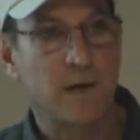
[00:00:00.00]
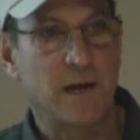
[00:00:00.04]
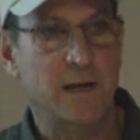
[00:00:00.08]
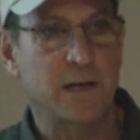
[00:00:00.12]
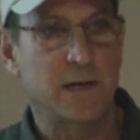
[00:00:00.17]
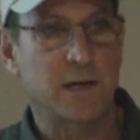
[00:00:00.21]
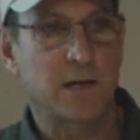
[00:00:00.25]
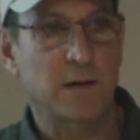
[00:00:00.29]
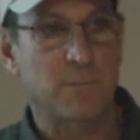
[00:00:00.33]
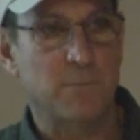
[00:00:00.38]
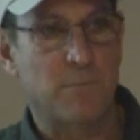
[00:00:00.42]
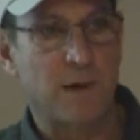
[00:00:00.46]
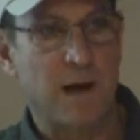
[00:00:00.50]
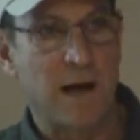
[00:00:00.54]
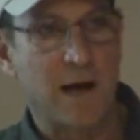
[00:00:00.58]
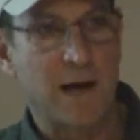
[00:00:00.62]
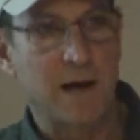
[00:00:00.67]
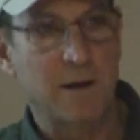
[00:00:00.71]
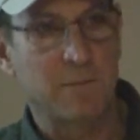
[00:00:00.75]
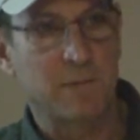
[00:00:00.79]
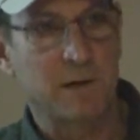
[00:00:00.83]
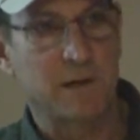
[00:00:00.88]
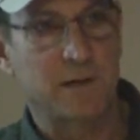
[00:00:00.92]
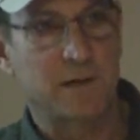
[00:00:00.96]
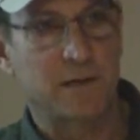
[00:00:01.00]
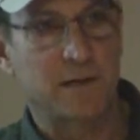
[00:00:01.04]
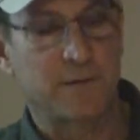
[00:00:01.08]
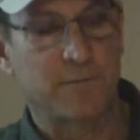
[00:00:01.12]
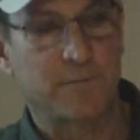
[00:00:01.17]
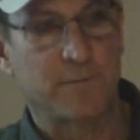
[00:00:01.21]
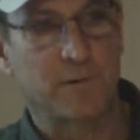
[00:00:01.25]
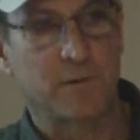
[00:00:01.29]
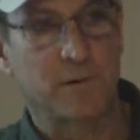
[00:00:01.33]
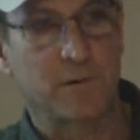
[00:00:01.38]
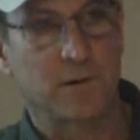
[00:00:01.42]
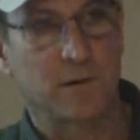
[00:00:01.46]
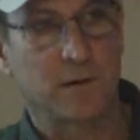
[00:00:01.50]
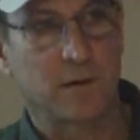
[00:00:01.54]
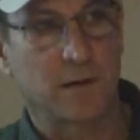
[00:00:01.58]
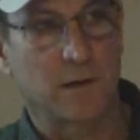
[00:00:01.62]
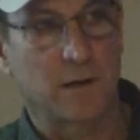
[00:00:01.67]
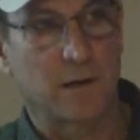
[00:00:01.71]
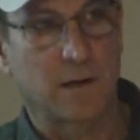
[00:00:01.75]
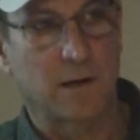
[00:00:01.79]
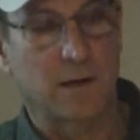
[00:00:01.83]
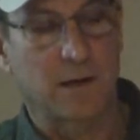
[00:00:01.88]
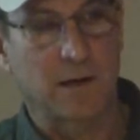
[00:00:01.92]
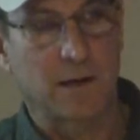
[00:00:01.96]
And you can buy them in different
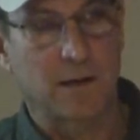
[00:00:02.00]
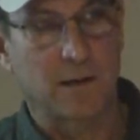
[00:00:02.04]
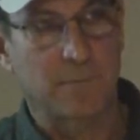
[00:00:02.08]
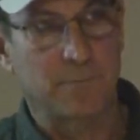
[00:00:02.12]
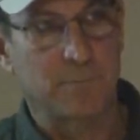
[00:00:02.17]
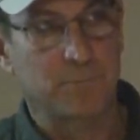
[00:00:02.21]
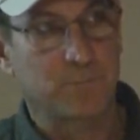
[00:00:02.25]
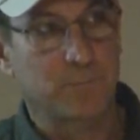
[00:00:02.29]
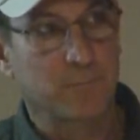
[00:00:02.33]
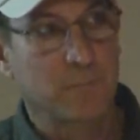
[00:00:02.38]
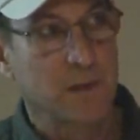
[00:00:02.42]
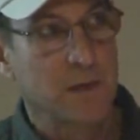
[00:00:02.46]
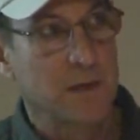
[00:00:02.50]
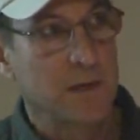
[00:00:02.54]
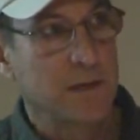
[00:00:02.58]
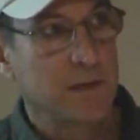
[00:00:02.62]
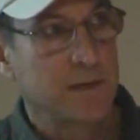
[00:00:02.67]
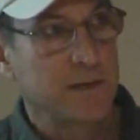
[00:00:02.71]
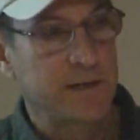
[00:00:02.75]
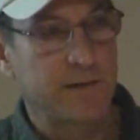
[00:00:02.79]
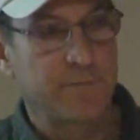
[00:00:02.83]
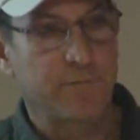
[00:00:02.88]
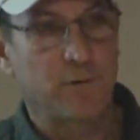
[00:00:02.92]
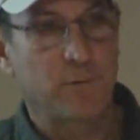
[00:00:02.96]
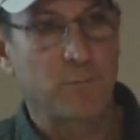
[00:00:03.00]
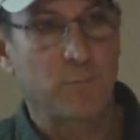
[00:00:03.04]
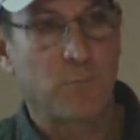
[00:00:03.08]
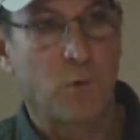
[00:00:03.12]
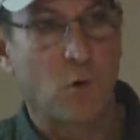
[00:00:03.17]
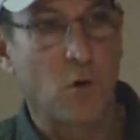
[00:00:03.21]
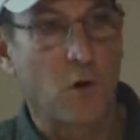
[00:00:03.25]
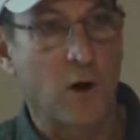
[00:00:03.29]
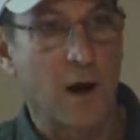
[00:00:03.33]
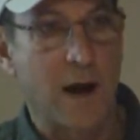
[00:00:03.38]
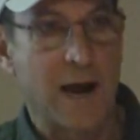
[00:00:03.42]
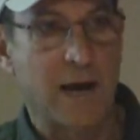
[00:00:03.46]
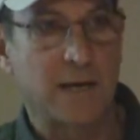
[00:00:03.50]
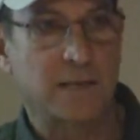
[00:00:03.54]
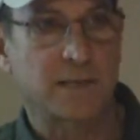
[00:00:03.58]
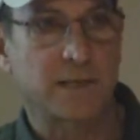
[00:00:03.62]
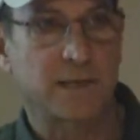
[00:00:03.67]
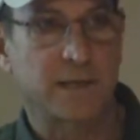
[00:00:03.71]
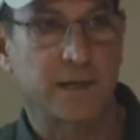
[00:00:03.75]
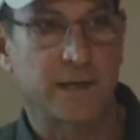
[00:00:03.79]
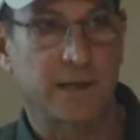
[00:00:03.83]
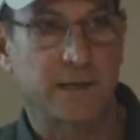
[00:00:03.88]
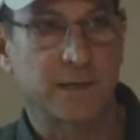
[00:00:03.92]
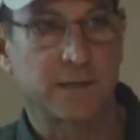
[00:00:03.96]
um, different
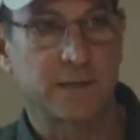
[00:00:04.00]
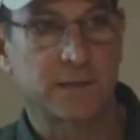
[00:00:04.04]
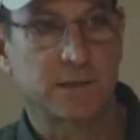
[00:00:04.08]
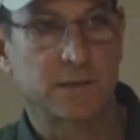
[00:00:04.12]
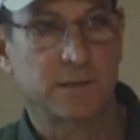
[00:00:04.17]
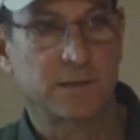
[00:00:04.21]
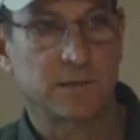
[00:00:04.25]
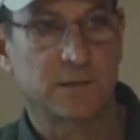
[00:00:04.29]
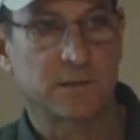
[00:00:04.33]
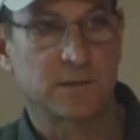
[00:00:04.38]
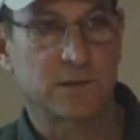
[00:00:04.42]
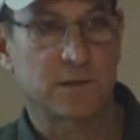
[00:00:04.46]
porosities.